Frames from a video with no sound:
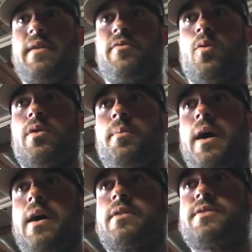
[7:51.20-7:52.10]
had 4 in the
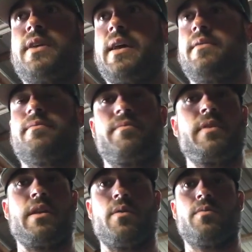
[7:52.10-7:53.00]
box at,
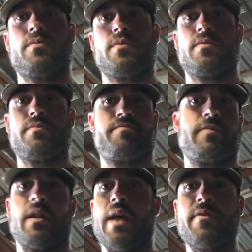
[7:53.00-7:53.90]

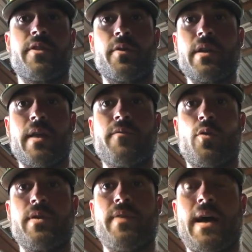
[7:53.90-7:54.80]
11:30,
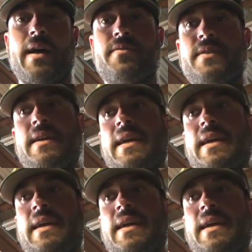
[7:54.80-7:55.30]
11:45,